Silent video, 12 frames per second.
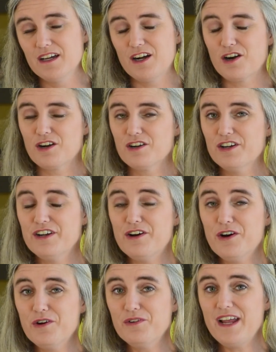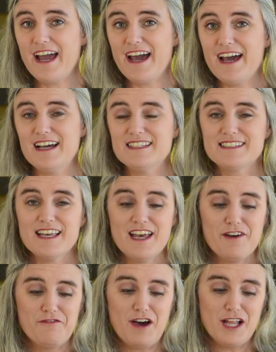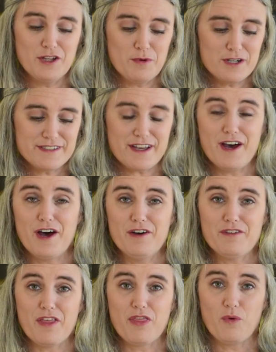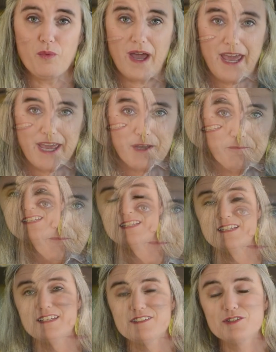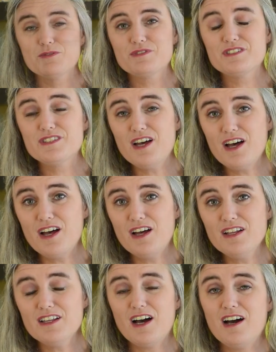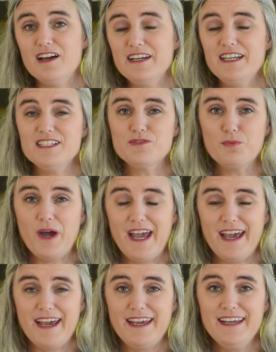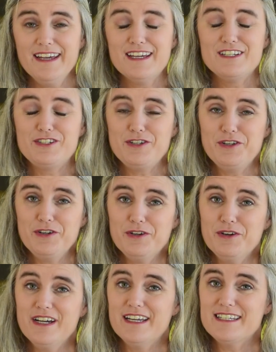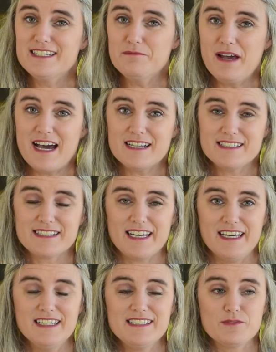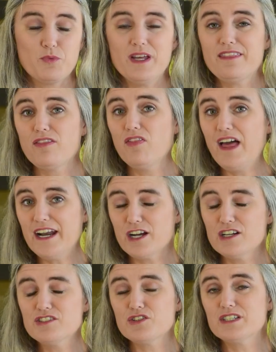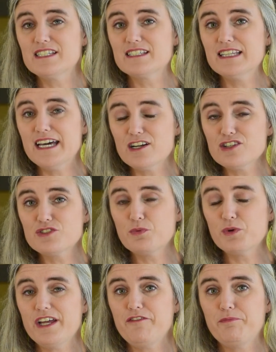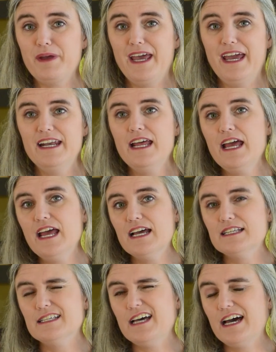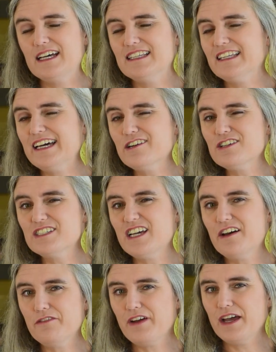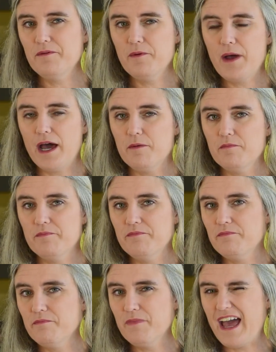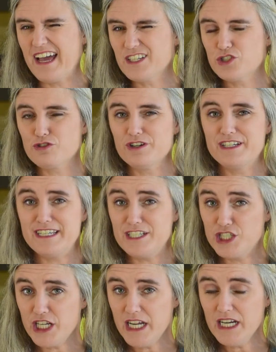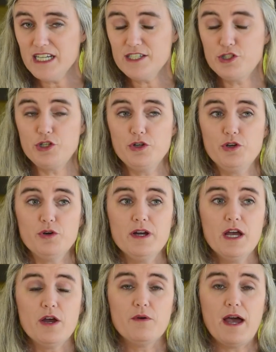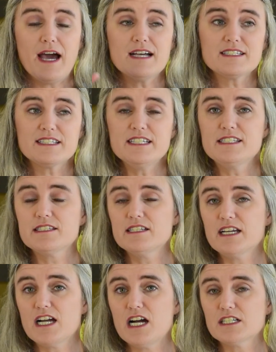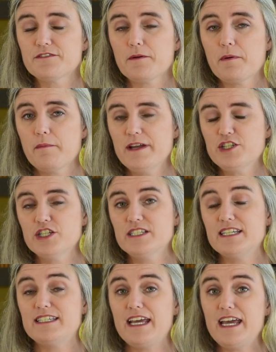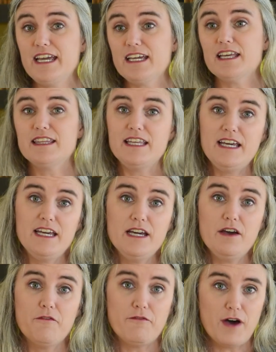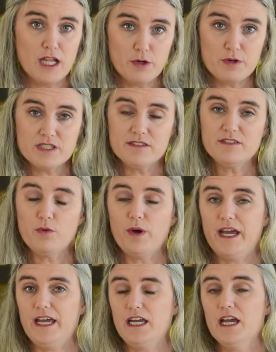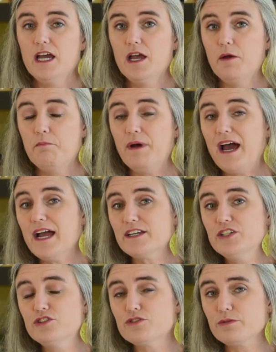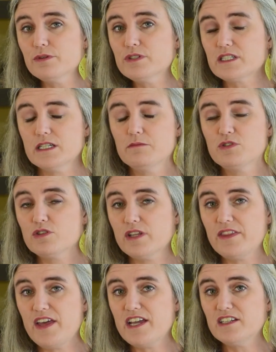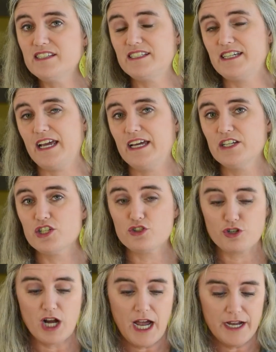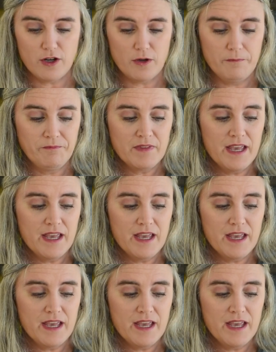are known as followers of the way. So Saul, on his way to Damascus with letters, so these letters have been uh, letters of uh, extradition to ask these synagogues for permission to take the followers of the way back to Jerusalem so that they could stand trial.